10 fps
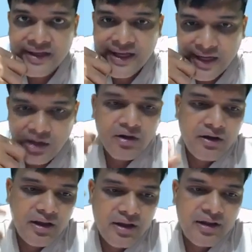Now,
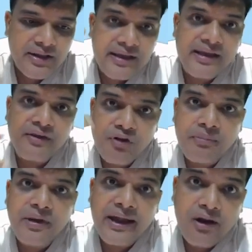thinking
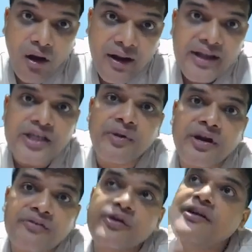from an organization
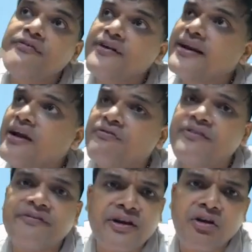point of view, different
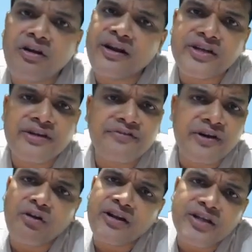
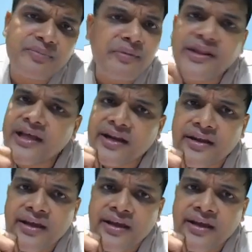organization may be there.